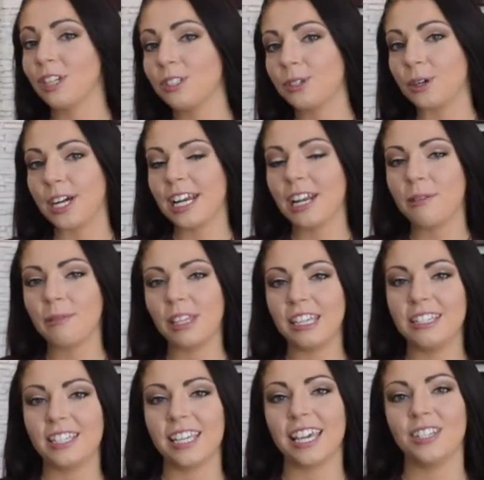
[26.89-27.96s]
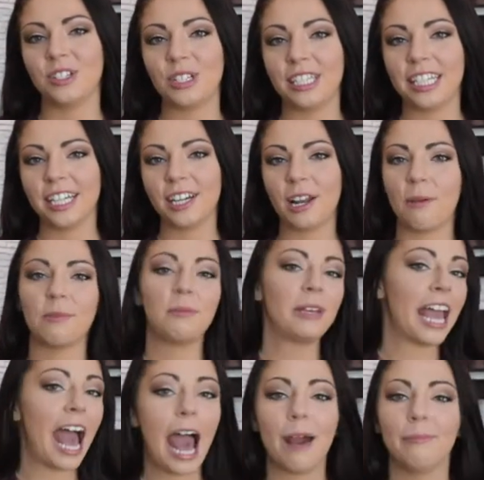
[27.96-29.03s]
Victoria and I'm a leasing agent here and I'm going
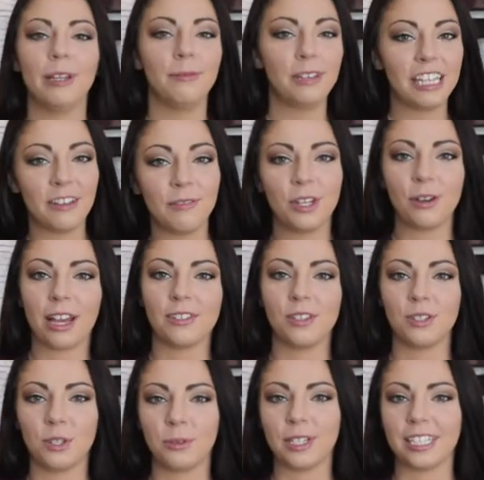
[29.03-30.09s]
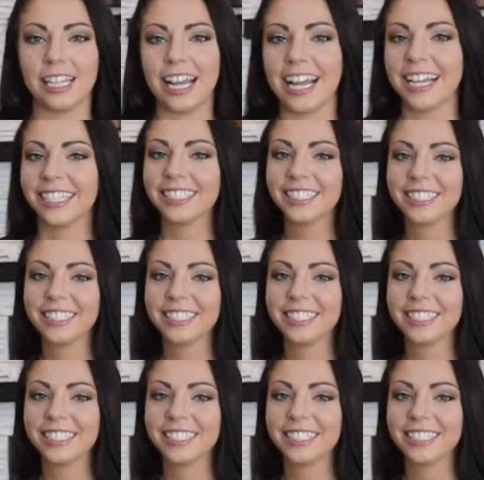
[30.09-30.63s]
to be happy to be giving you guys a tour today.